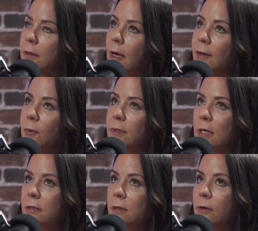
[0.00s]
I know we
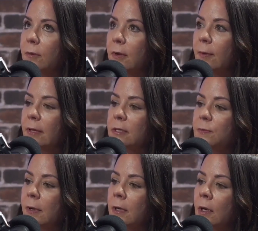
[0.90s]
talked a little bit about this,
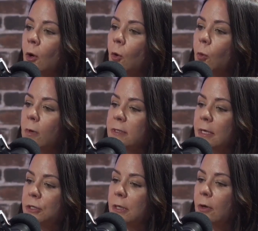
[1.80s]
but what's
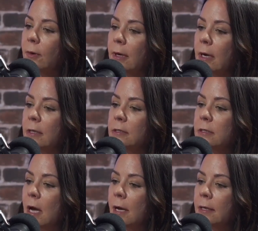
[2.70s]
actually going on
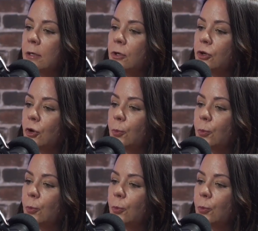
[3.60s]
inside your